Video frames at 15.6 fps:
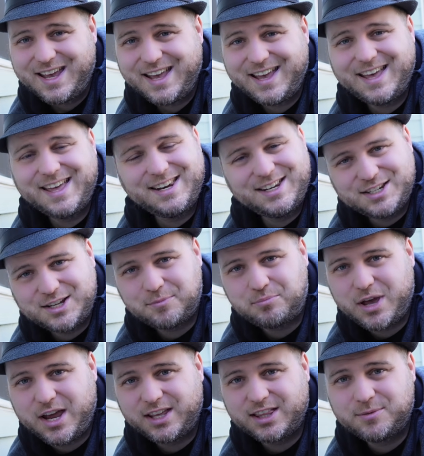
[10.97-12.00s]
and end up
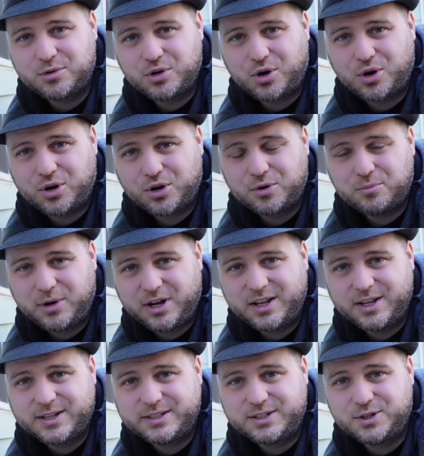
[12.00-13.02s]
paying them your hard-earned
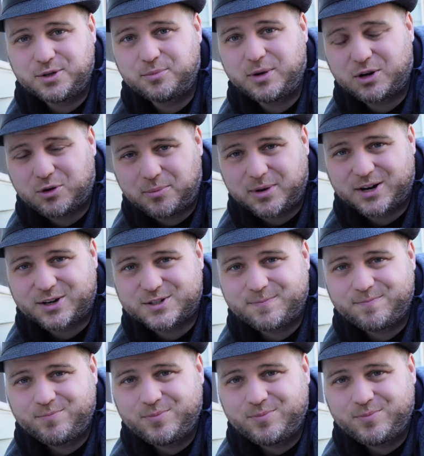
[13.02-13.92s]
money to make repairs.